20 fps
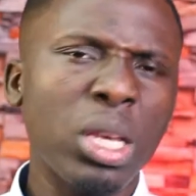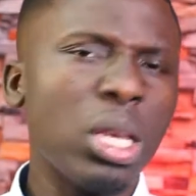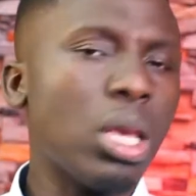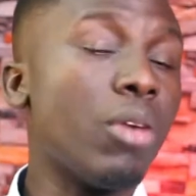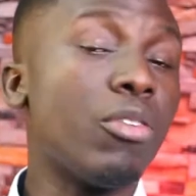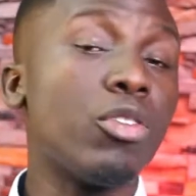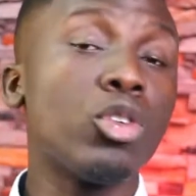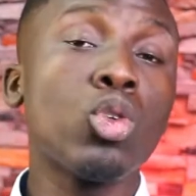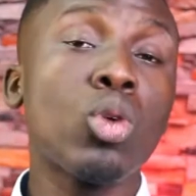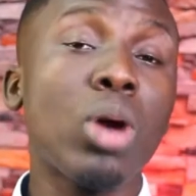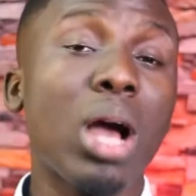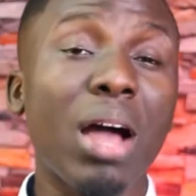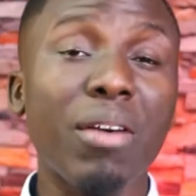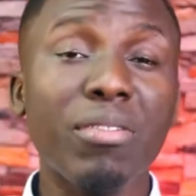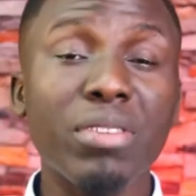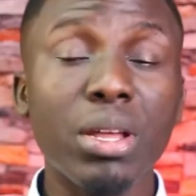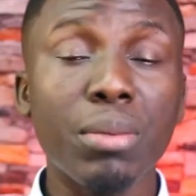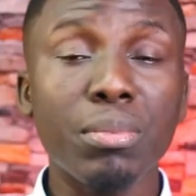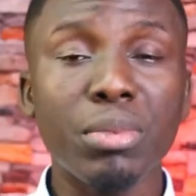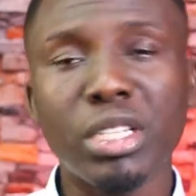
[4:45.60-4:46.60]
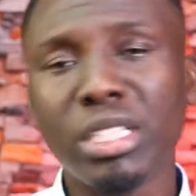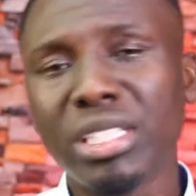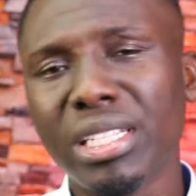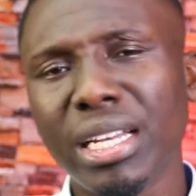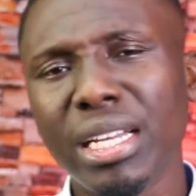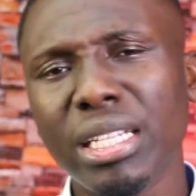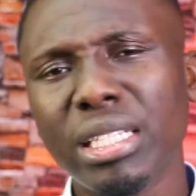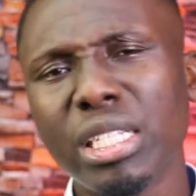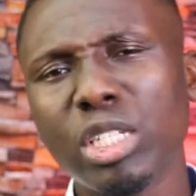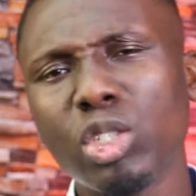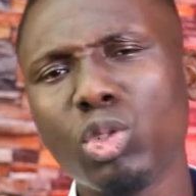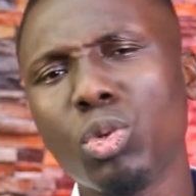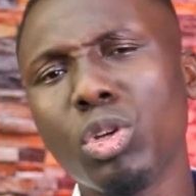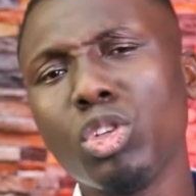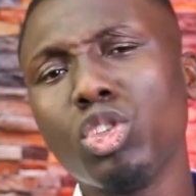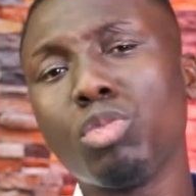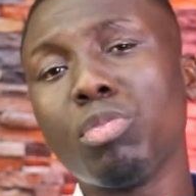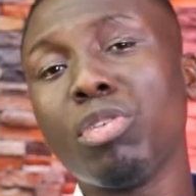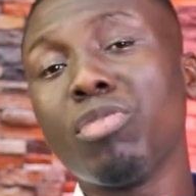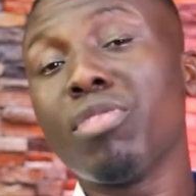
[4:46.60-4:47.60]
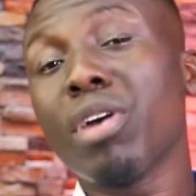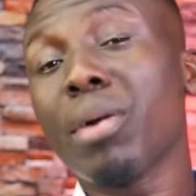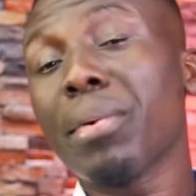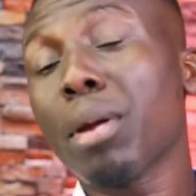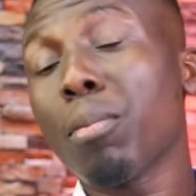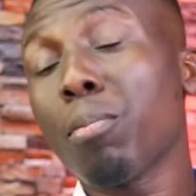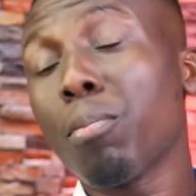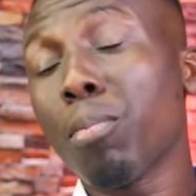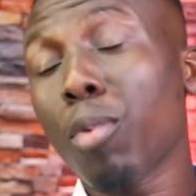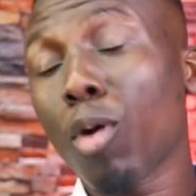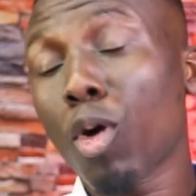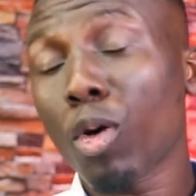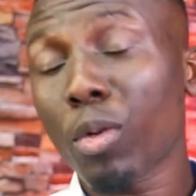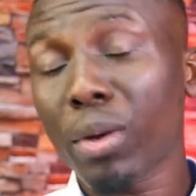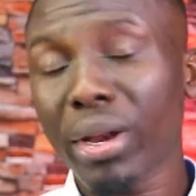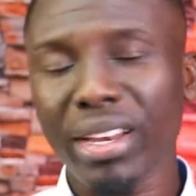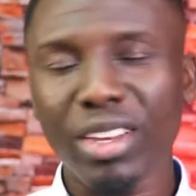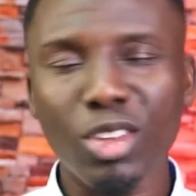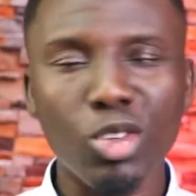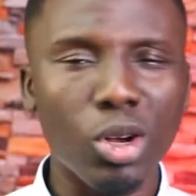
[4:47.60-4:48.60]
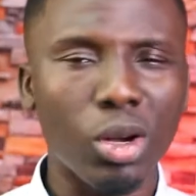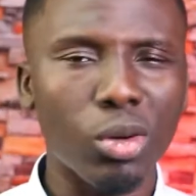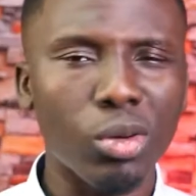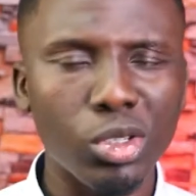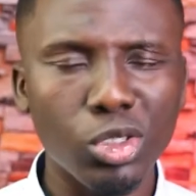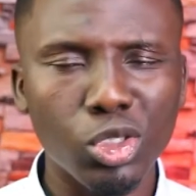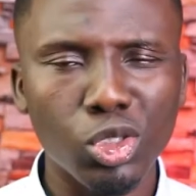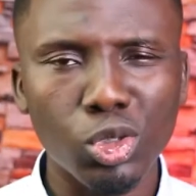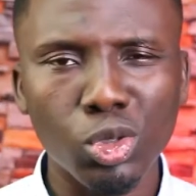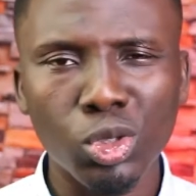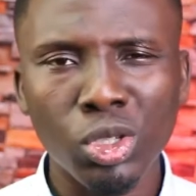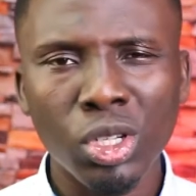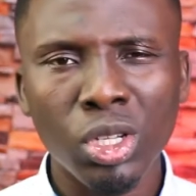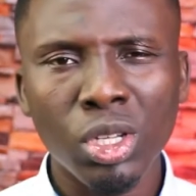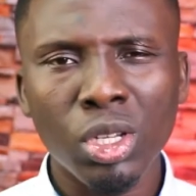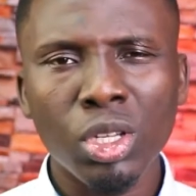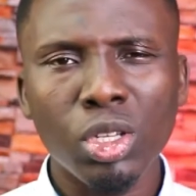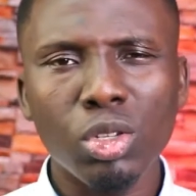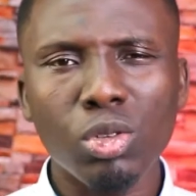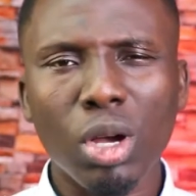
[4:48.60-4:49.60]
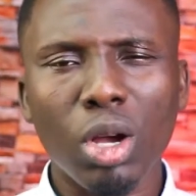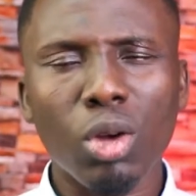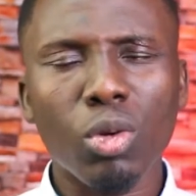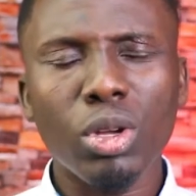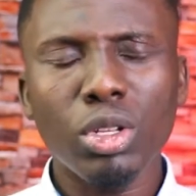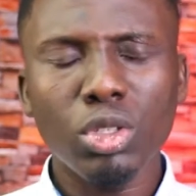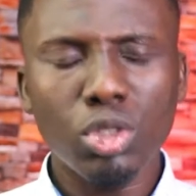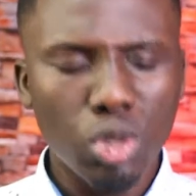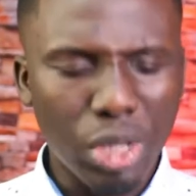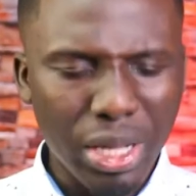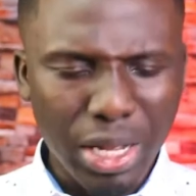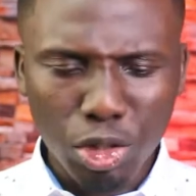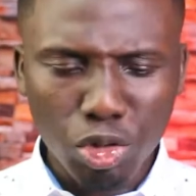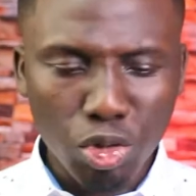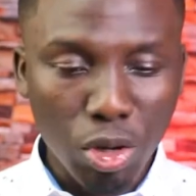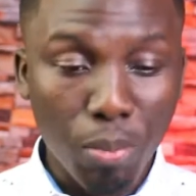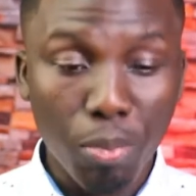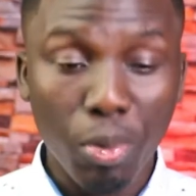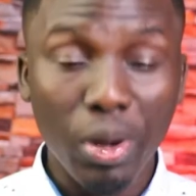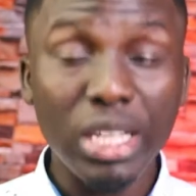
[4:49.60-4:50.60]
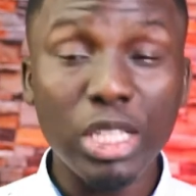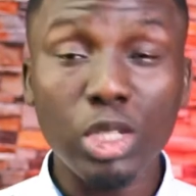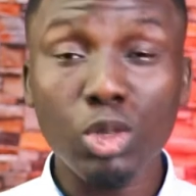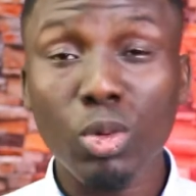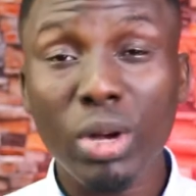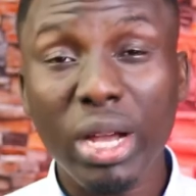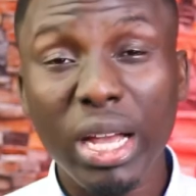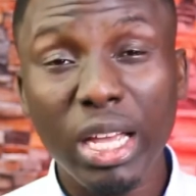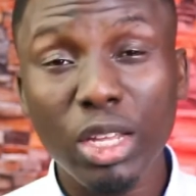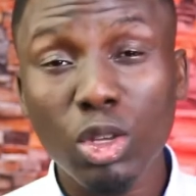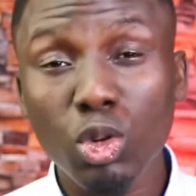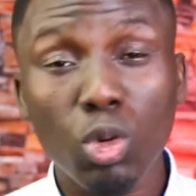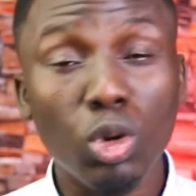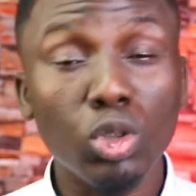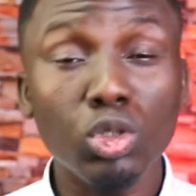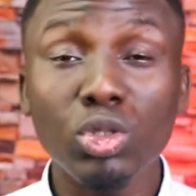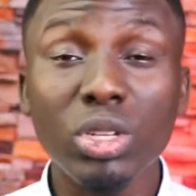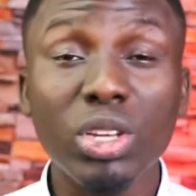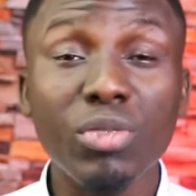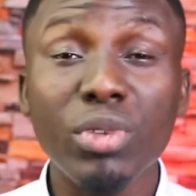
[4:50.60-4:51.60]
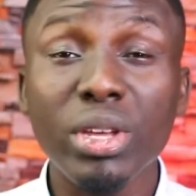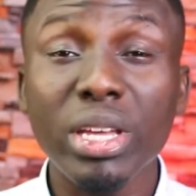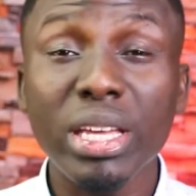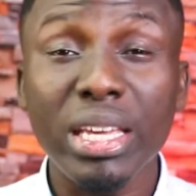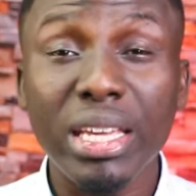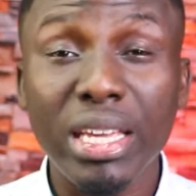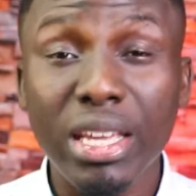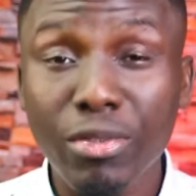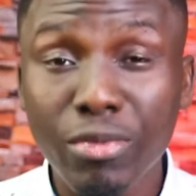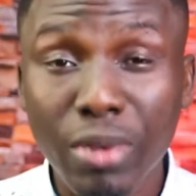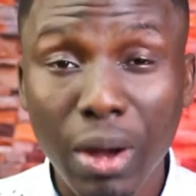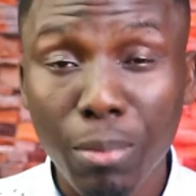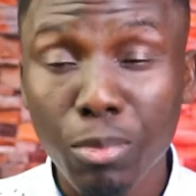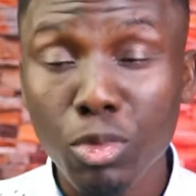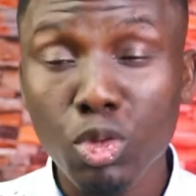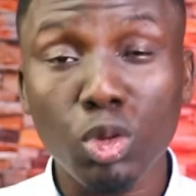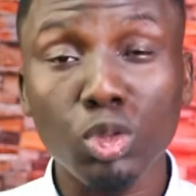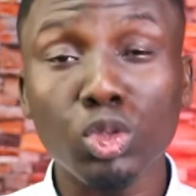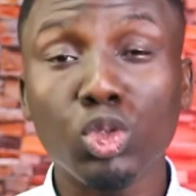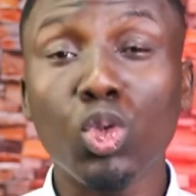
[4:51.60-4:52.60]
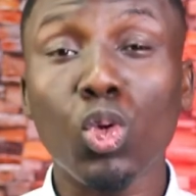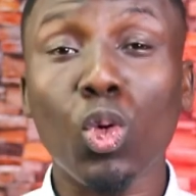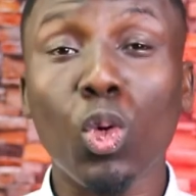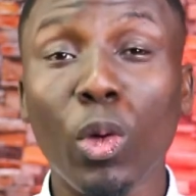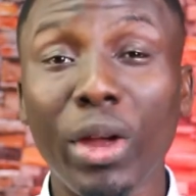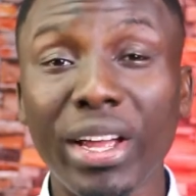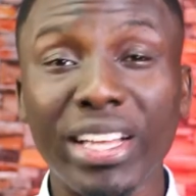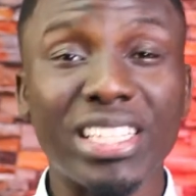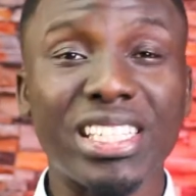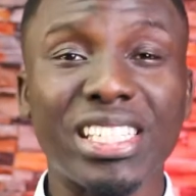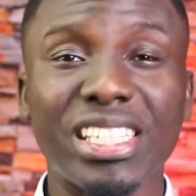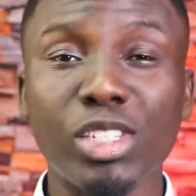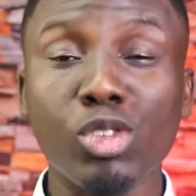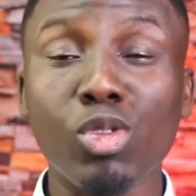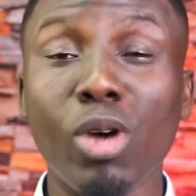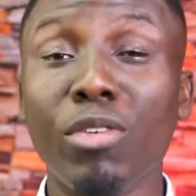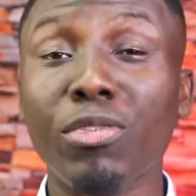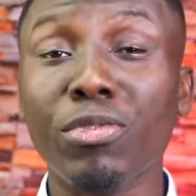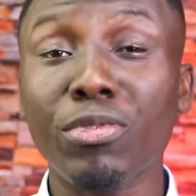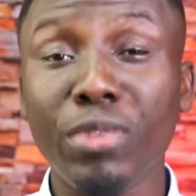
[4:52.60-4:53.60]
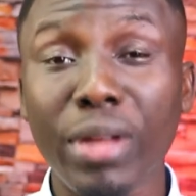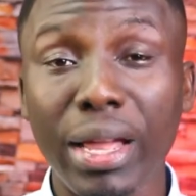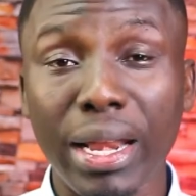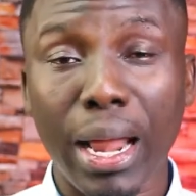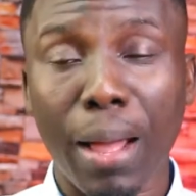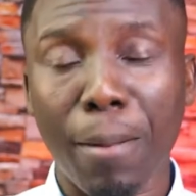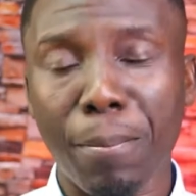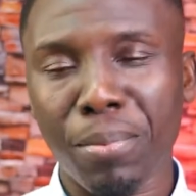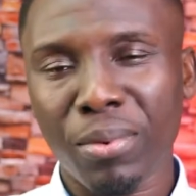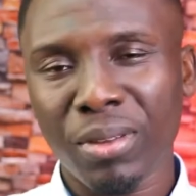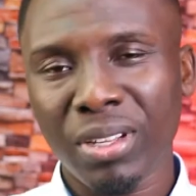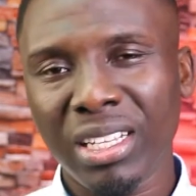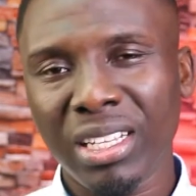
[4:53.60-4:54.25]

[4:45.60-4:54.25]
If you don't have them, Christianity is going to be very boring. You are going to get to a point where you want to even give up. You want to quit. You are fed up.